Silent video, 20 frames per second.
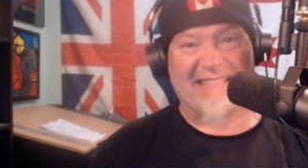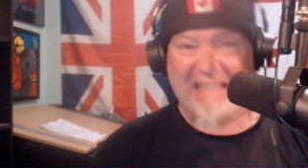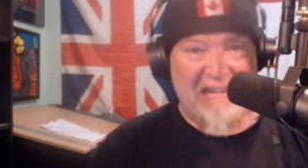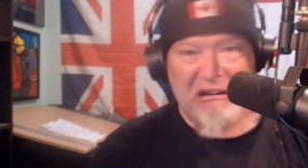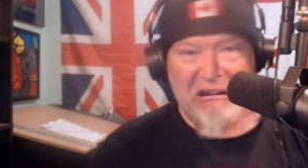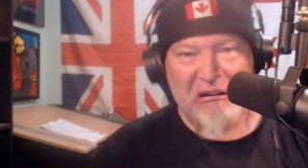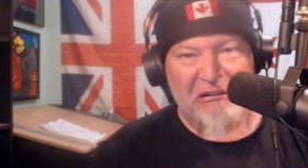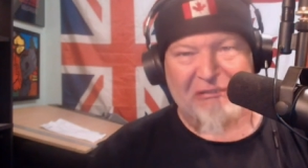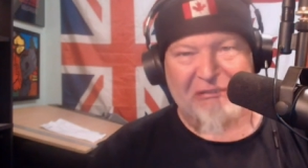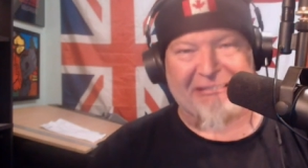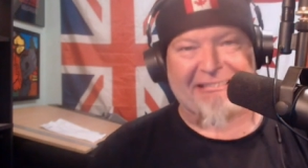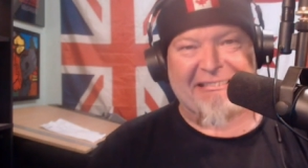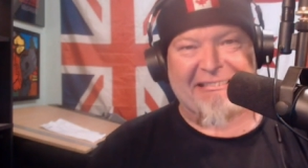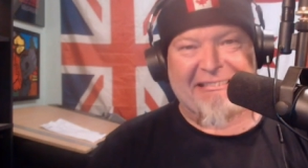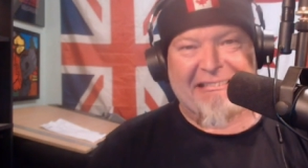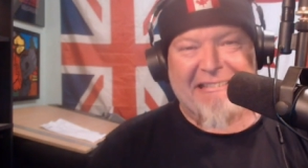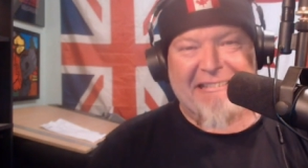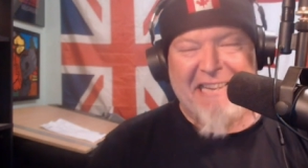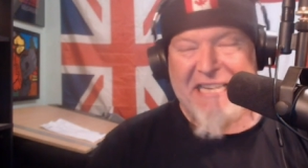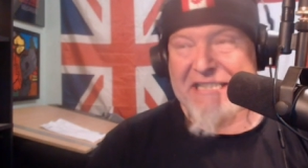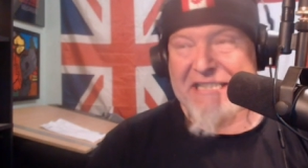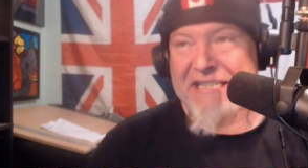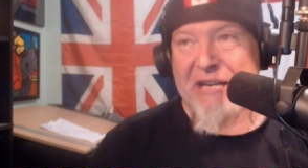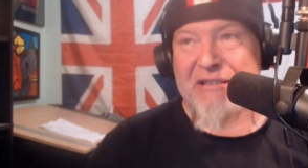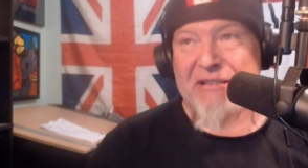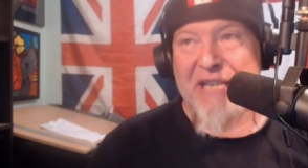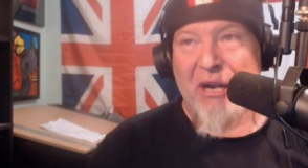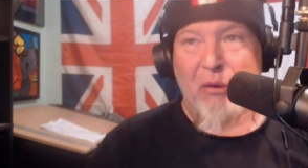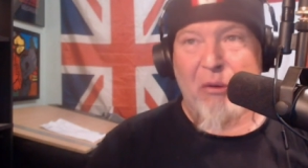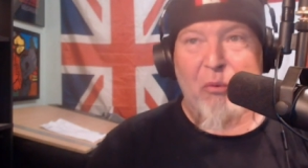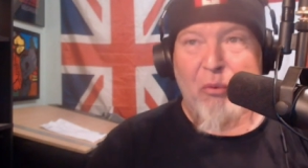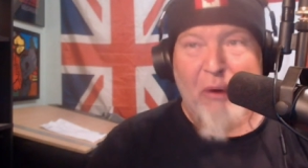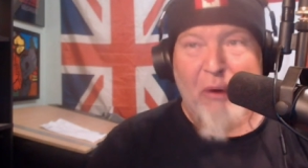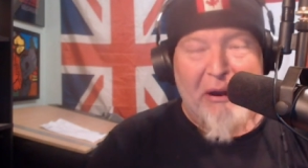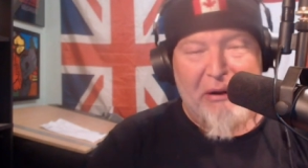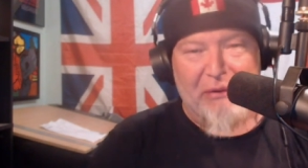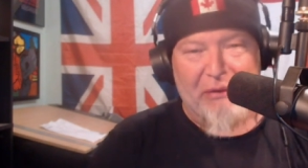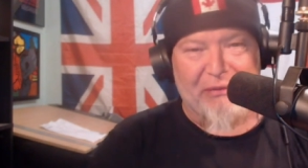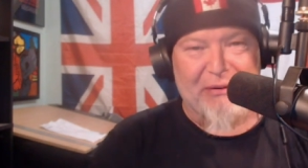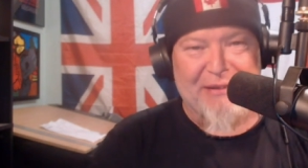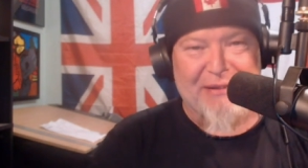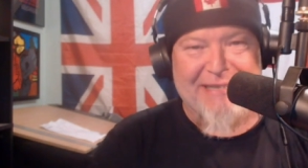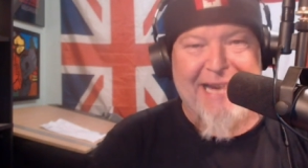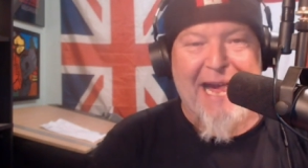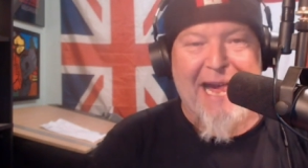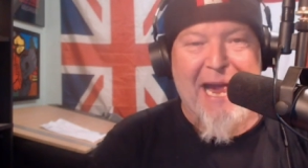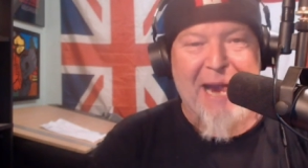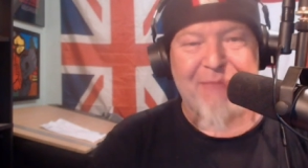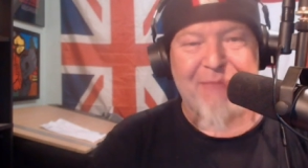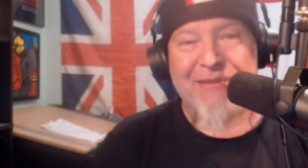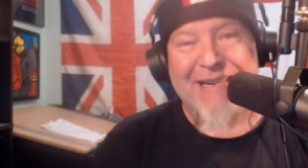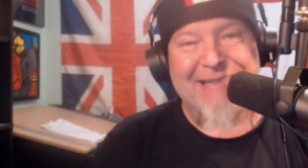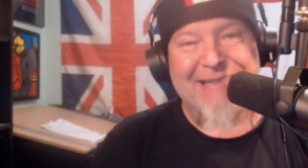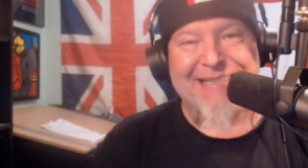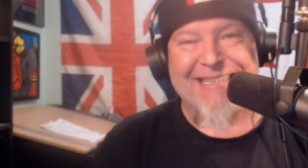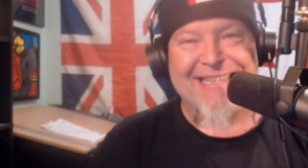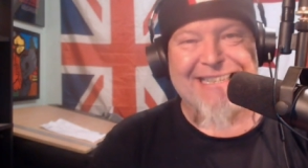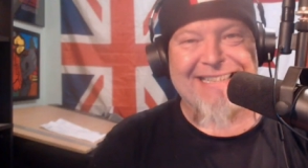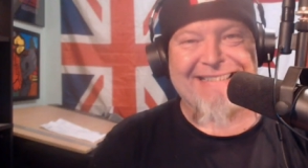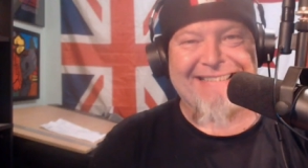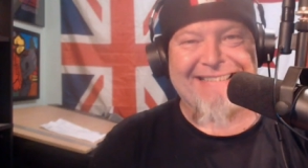Oh, it sounds like a wonderful time, doesn't it?